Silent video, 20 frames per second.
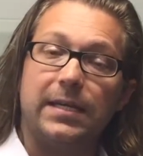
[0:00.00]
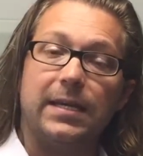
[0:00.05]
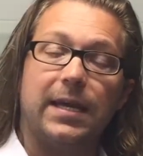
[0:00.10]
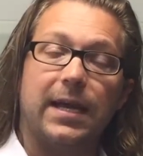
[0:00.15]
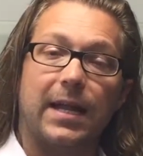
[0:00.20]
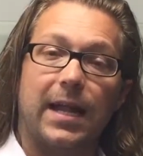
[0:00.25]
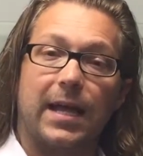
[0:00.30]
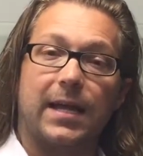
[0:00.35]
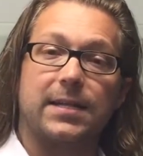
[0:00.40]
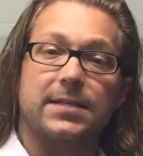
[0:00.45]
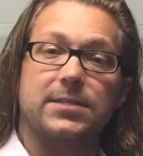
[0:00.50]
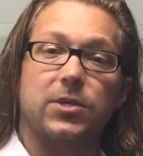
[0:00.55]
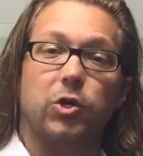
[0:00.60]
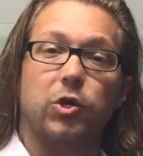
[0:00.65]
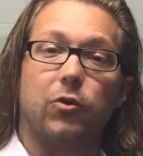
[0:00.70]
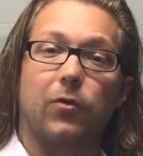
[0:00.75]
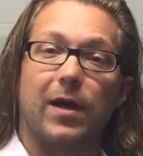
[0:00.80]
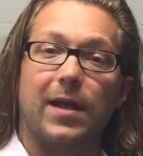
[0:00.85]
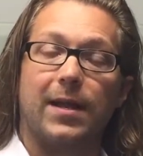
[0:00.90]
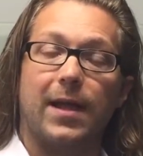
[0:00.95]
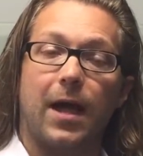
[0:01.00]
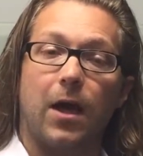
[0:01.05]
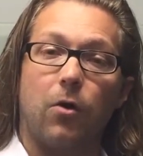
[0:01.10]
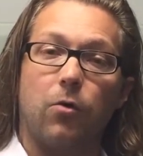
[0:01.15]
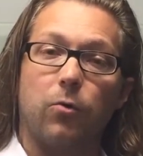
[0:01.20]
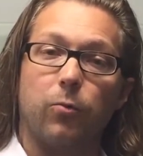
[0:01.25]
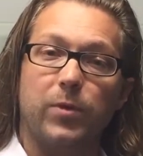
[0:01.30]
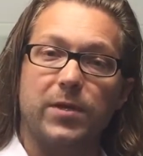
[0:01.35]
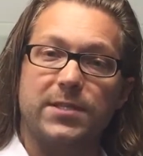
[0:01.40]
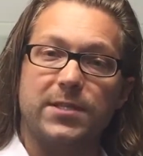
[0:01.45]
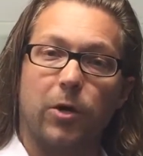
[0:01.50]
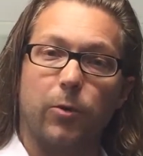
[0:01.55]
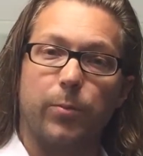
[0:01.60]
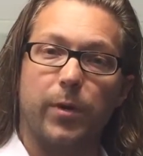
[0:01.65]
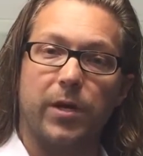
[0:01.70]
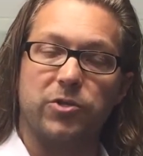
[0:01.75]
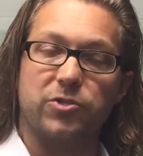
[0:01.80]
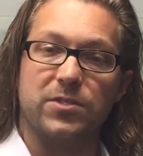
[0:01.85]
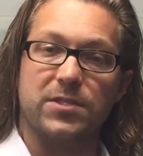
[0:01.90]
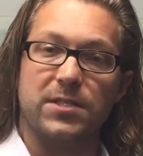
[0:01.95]
And I can tell you right now, we tell
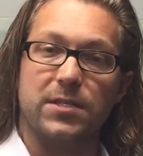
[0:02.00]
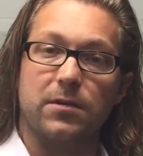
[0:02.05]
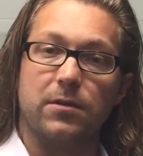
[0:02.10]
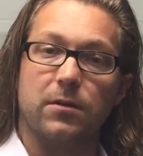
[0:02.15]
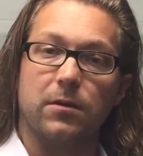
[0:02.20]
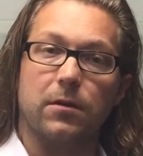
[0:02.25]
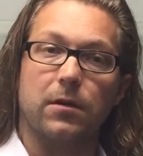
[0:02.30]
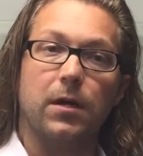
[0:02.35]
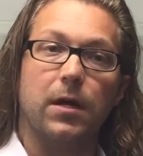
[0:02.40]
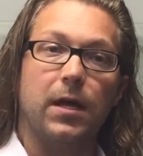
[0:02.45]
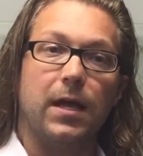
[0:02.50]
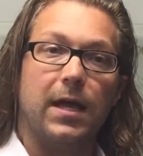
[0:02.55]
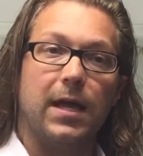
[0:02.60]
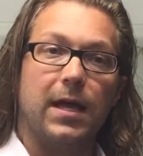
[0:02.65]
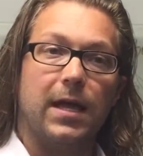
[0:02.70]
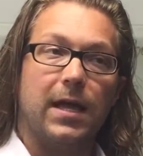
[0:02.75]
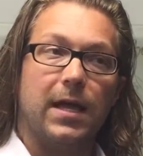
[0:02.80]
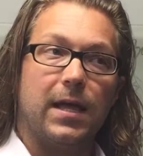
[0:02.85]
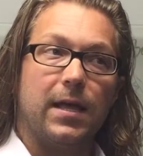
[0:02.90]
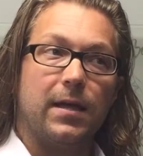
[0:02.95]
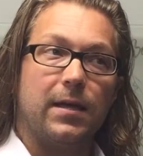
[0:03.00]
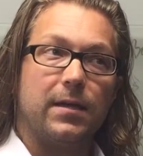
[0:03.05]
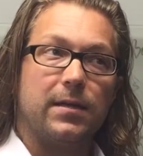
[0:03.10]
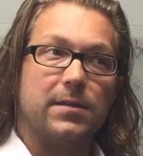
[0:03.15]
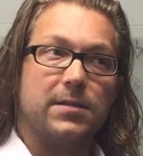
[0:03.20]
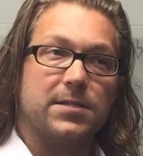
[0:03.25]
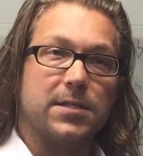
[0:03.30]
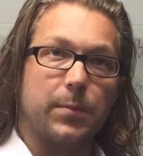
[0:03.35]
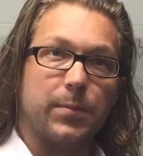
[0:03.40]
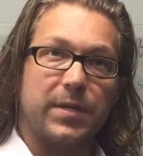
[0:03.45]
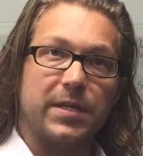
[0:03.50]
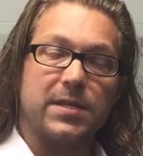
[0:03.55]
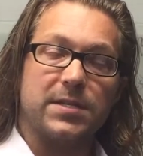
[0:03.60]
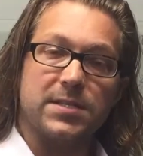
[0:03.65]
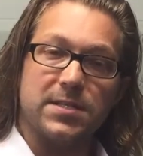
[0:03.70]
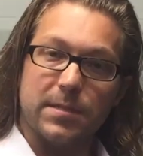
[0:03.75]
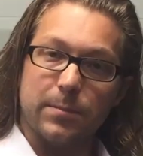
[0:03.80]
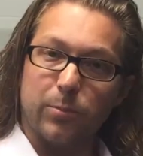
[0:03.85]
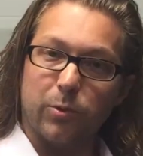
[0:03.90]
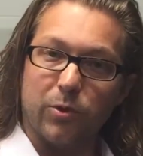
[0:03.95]
patients here, something as
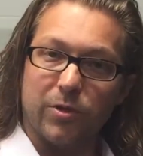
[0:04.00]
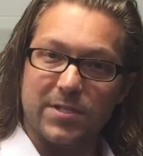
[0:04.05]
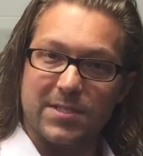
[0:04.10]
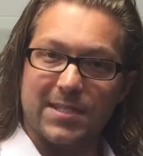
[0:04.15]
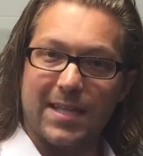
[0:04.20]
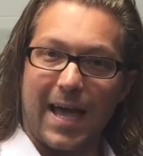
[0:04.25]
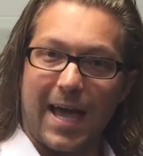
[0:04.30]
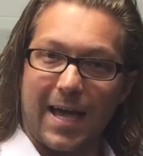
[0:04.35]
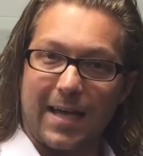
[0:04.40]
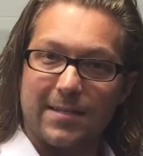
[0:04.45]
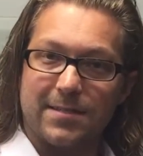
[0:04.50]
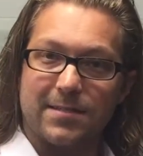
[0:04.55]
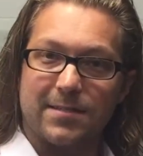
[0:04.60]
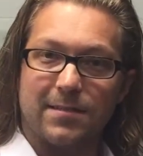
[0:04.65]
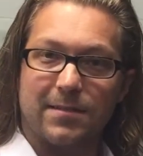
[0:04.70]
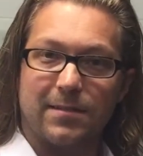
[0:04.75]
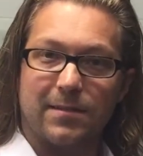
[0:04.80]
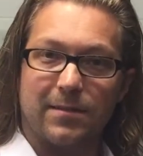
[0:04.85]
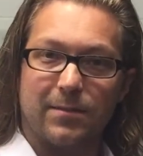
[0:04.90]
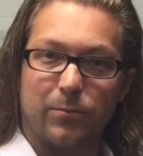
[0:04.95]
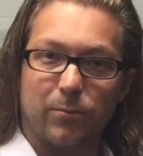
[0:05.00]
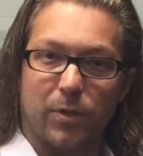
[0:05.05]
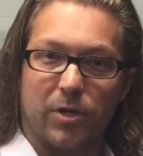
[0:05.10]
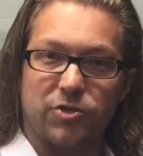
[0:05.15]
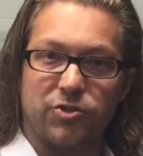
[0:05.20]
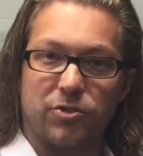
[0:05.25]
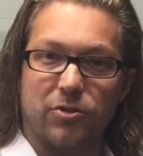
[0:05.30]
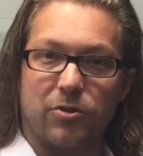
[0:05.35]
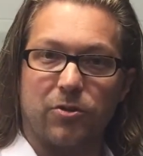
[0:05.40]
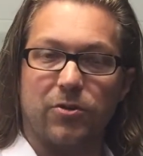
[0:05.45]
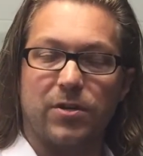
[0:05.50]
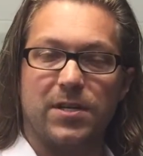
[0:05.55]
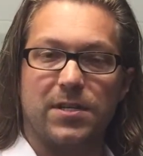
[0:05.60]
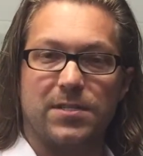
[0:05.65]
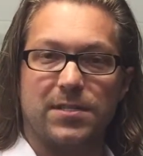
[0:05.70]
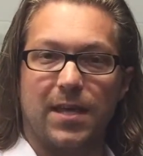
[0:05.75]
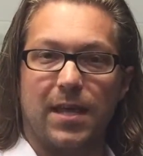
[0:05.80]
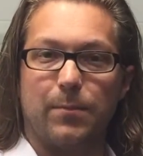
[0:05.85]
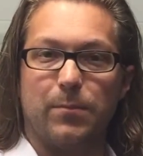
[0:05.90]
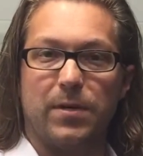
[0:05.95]
simple as that, blood sugar,
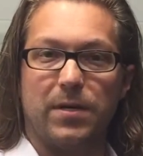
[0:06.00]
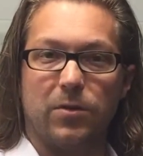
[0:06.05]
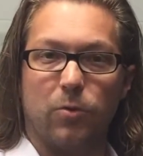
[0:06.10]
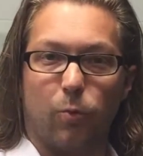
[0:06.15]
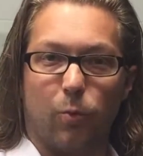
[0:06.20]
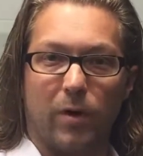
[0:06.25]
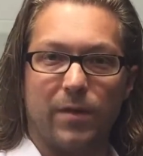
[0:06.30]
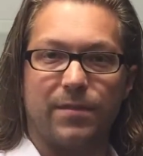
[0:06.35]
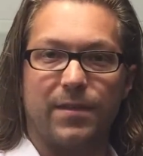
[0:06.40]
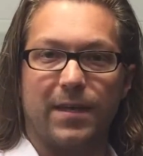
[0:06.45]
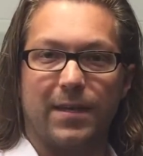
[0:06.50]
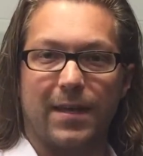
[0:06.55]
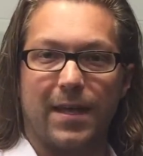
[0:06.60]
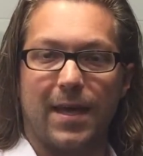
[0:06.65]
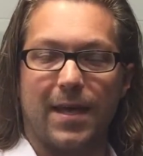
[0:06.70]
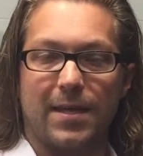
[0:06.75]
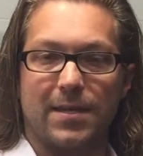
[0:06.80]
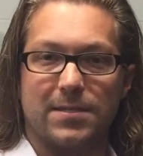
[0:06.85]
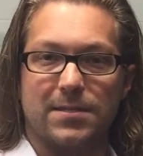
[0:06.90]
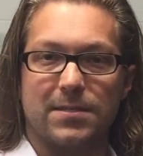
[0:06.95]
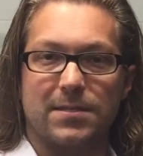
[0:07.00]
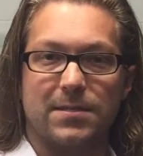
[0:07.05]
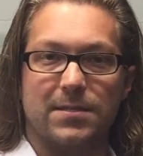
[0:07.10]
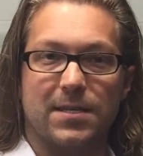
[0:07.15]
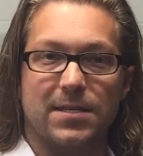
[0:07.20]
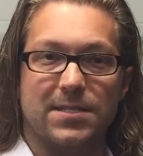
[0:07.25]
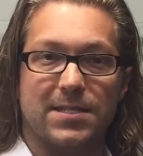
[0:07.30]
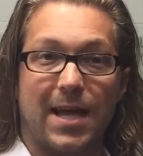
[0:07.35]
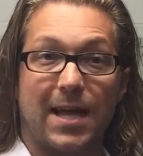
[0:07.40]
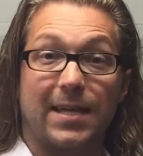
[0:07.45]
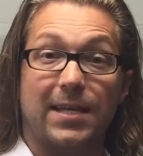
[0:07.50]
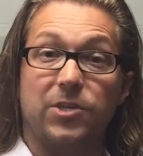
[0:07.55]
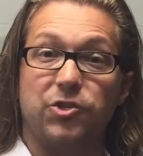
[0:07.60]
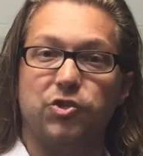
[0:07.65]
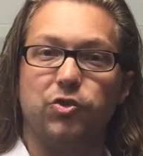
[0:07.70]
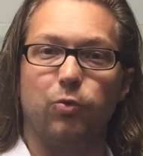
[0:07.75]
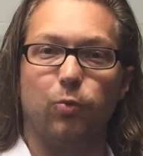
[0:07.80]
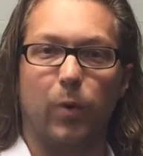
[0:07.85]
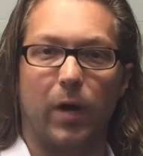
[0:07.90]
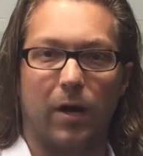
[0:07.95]
can be the one thing that does not get you
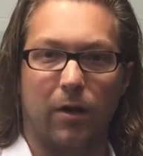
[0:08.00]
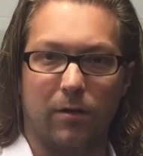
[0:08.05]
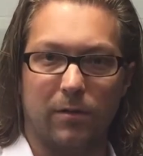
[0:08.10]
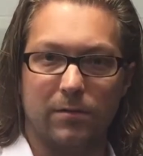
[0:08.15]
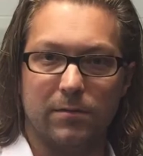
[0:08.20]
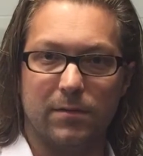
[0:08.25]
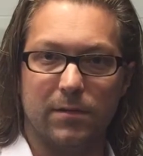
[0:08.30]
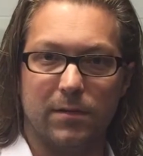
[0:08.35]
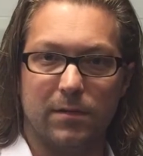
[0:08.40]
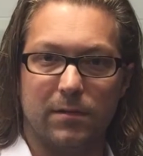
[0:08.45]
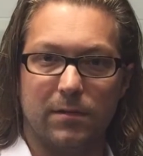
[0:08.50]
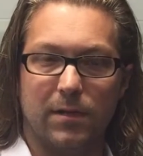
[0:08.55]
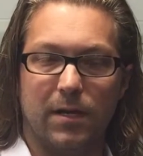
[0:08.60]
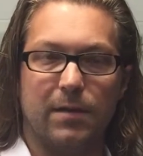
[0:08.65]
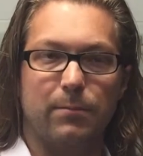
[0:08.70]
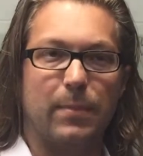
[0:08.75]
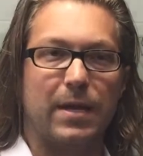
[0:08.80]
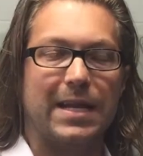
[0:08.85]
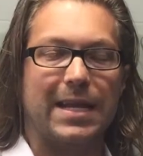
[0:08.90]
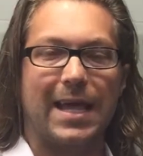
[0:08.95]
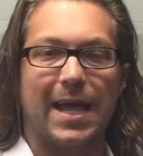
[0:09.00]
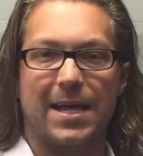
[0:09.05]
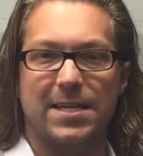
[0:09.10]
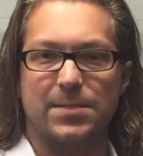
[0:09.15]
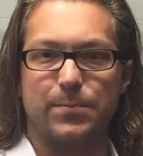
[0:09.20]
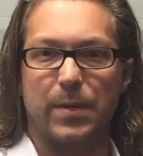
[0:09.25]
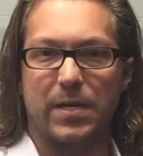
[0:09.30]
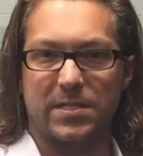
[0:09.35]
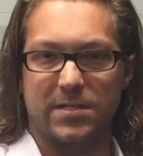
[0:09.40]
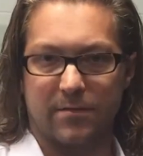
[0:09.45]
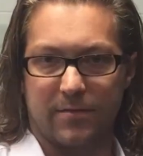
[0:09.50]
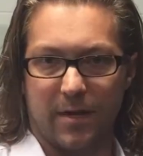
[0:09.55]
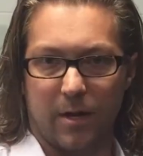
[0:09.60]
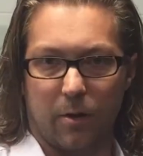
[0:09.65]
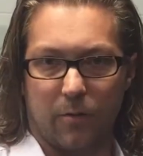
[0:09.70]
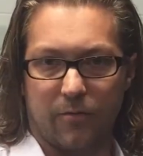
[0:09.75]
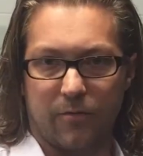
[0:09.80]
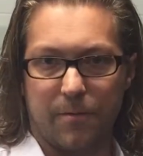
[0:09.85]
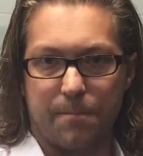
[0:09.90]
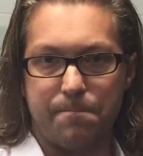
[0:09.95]
well in many aspects of health.